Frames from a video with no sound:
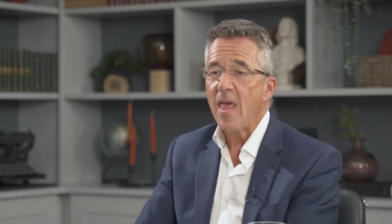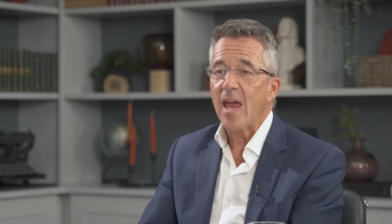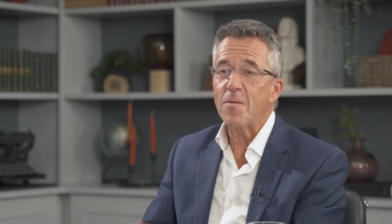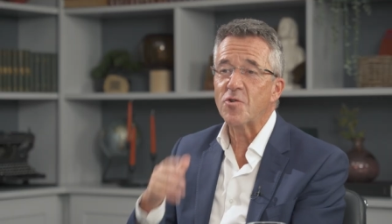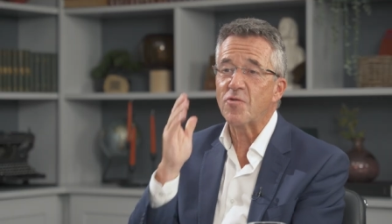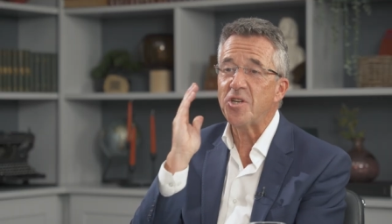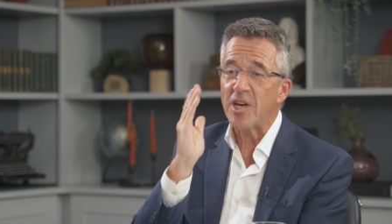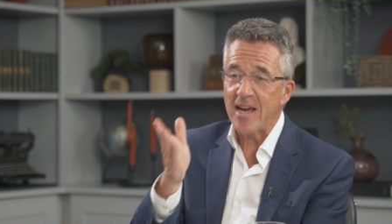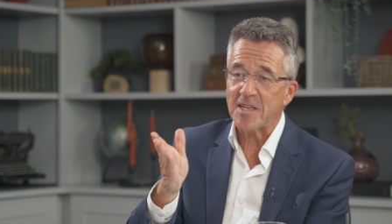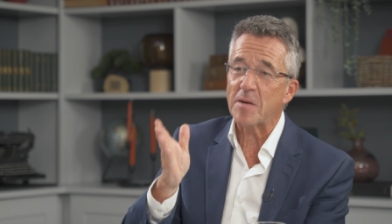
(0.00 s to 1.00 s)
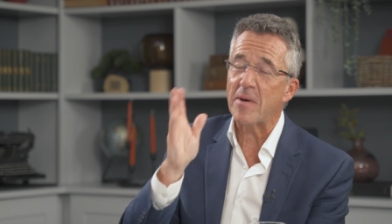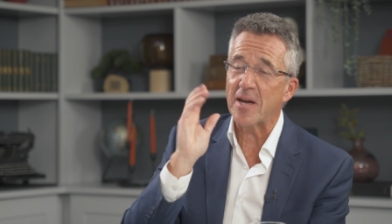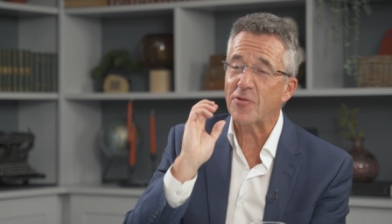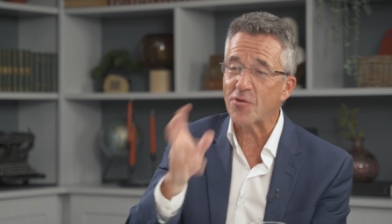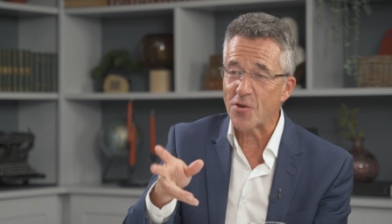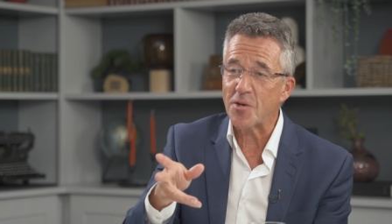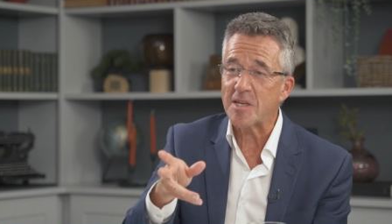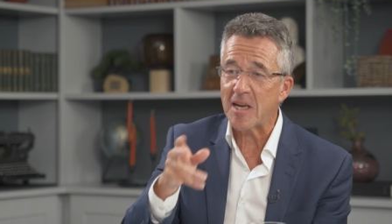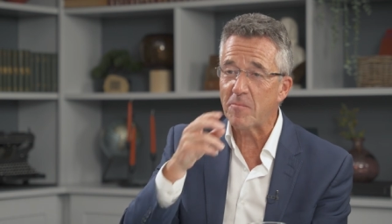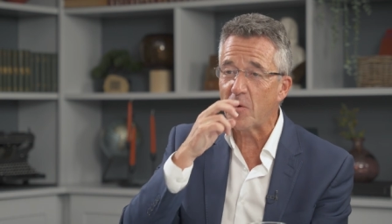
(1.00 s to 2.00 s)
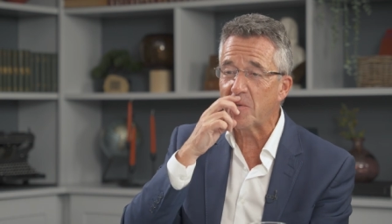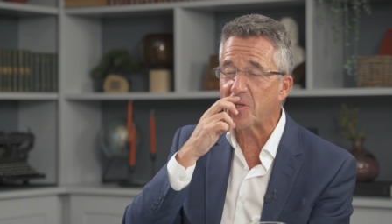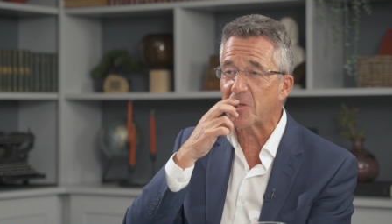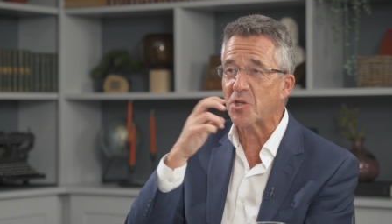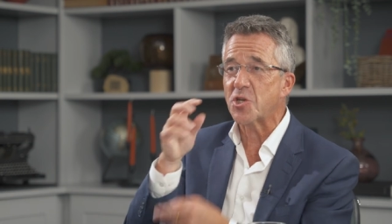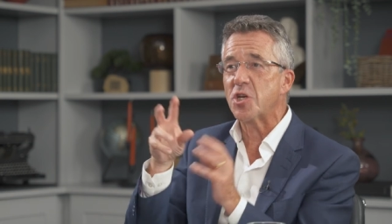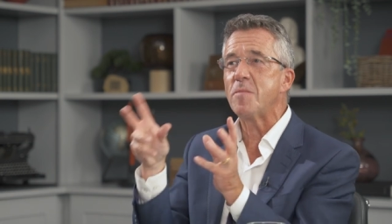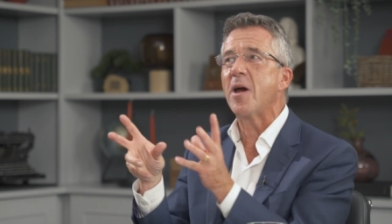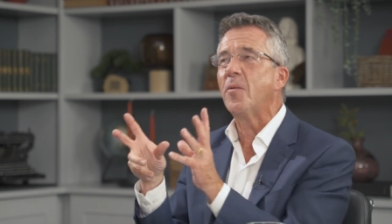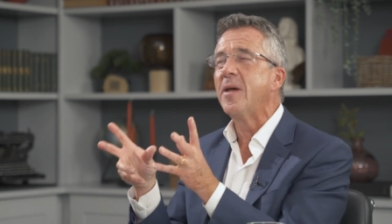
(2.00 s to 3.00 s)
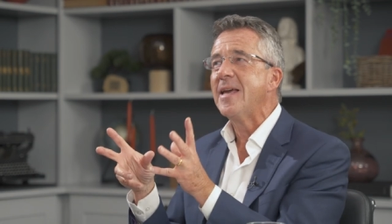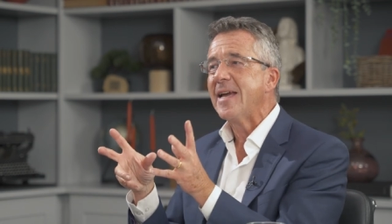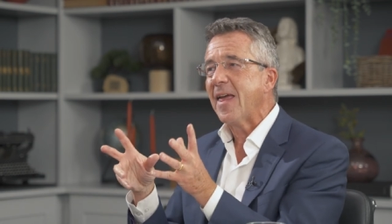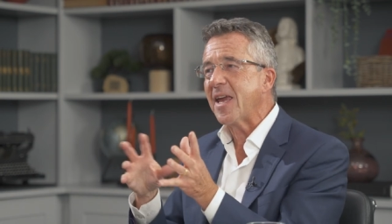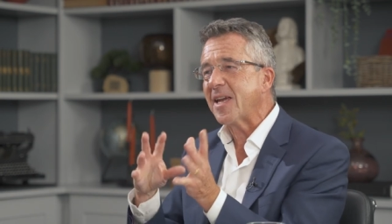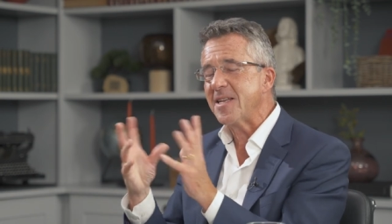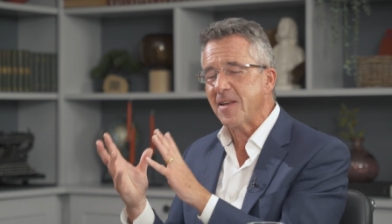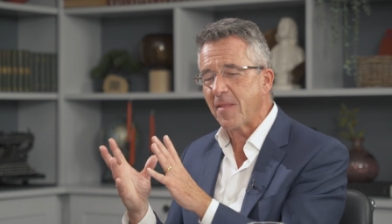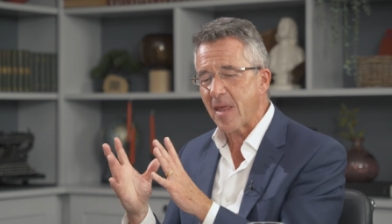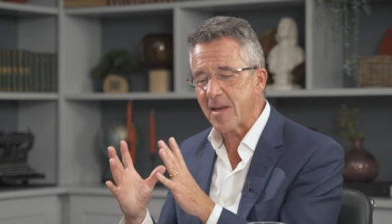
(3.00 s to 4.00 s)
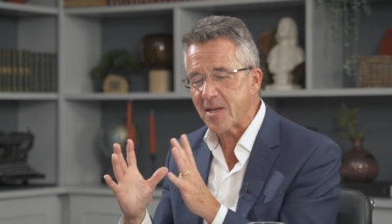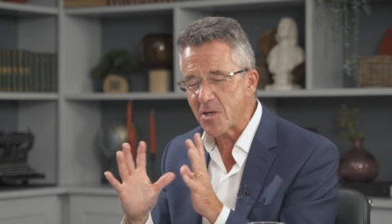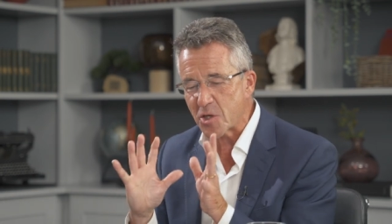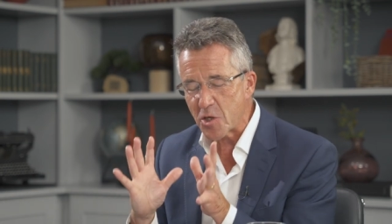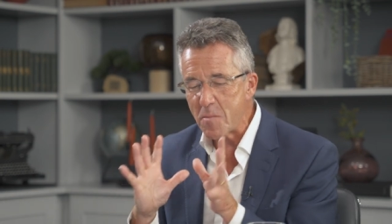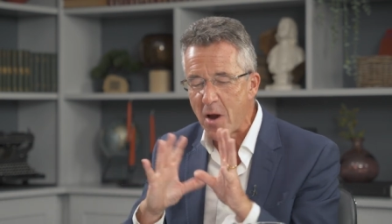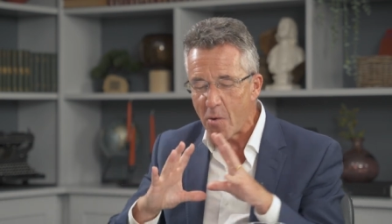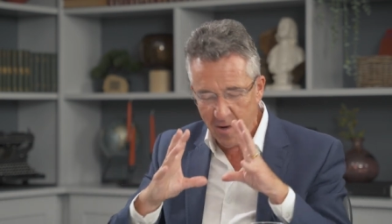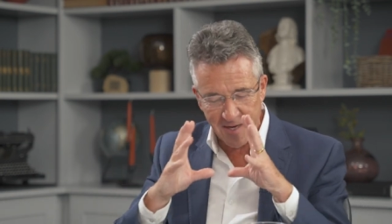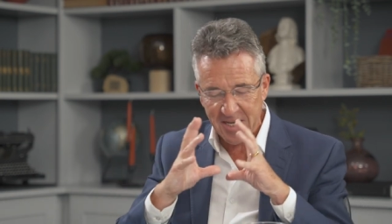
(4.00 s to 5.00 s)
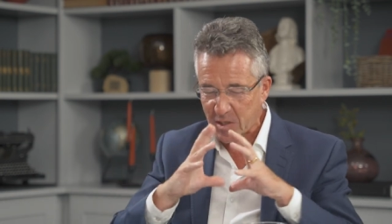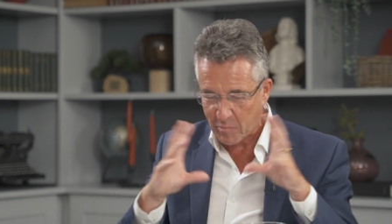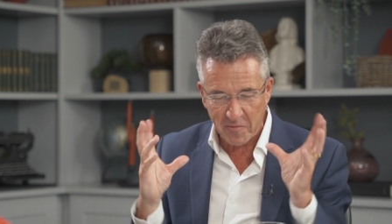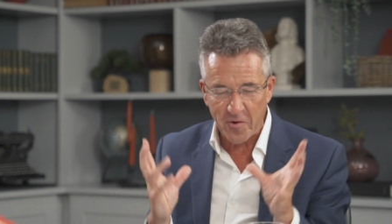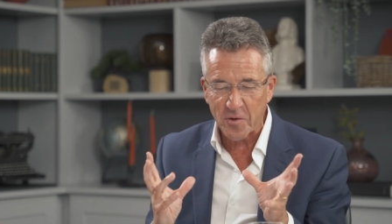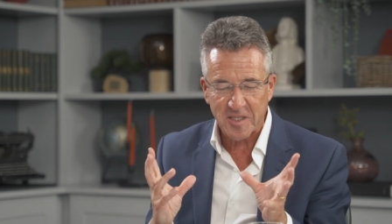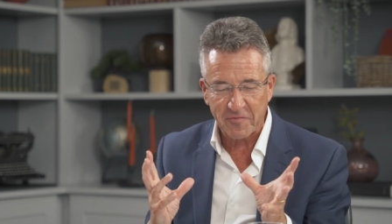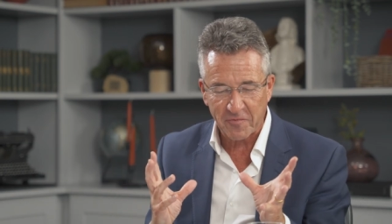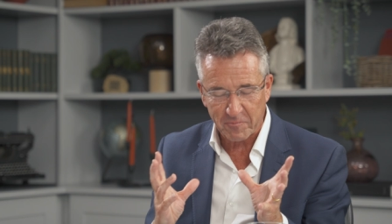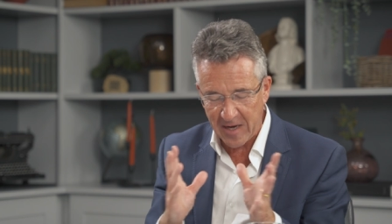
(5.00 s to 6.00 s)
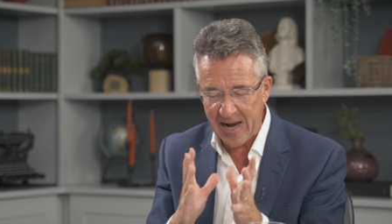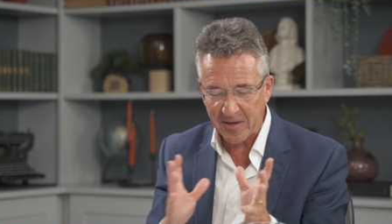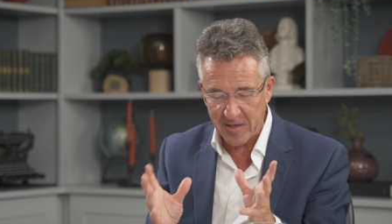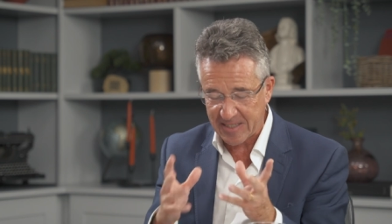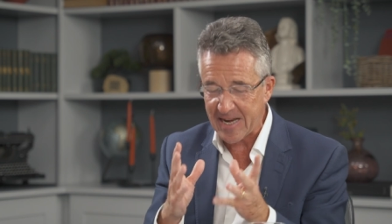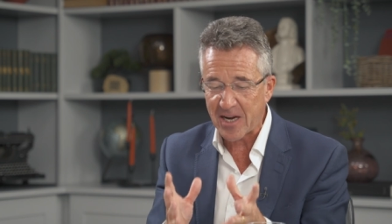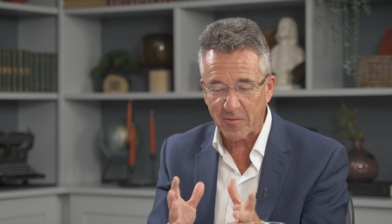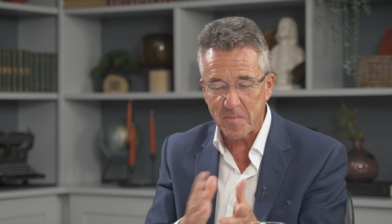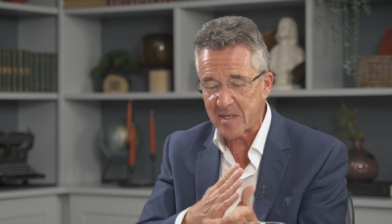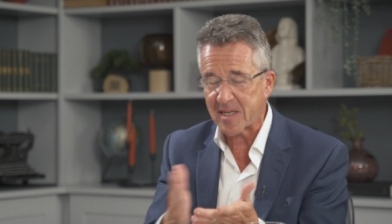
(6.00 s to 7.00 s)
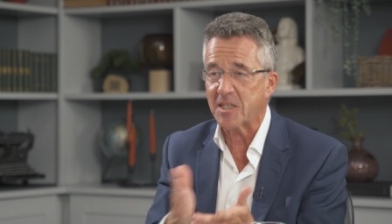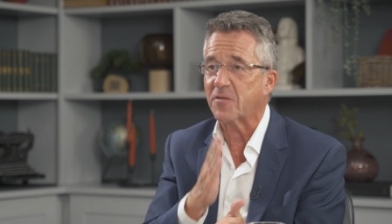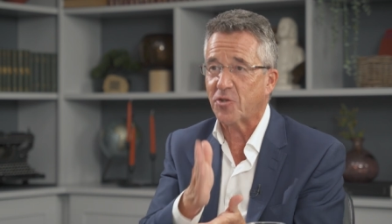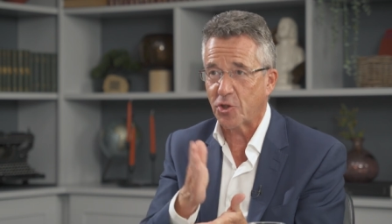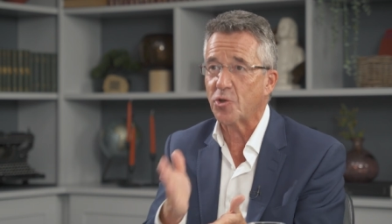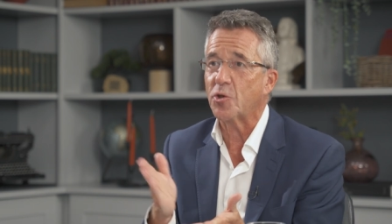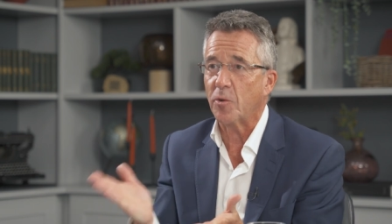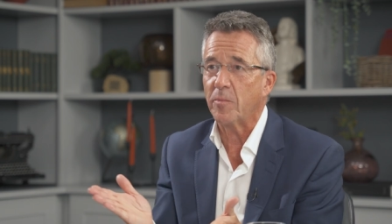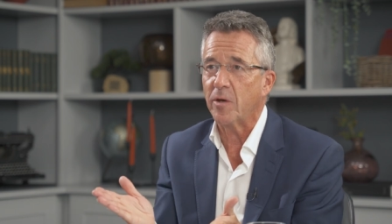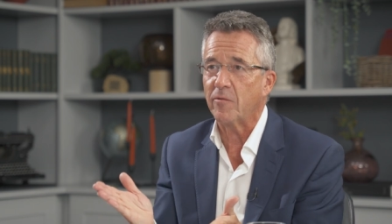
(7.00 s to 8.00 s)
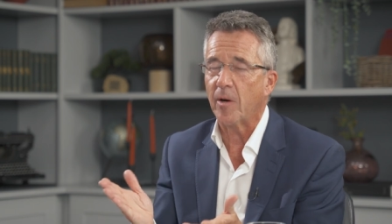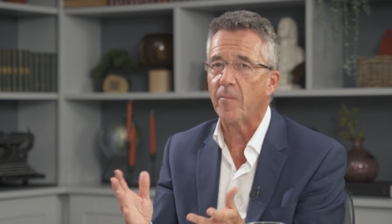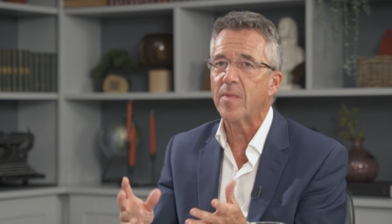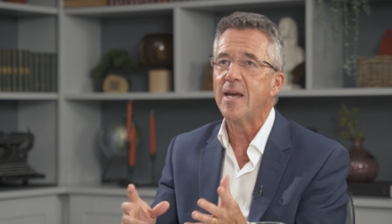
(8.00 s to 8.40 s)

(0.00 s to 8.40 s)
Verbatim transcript: it was rejected by thirteen publishers, because SUMO, it can, SUMO, it's a provocative, it's an acronym that stands for Shut Up, Move On.